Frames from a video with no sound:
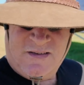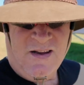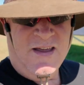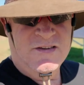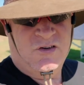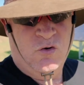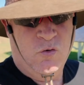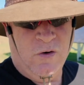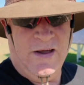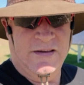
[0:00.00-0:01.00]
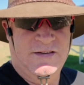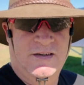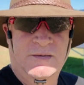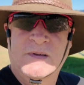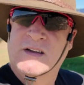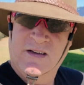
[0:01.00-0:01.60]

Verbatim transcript: Today's quest,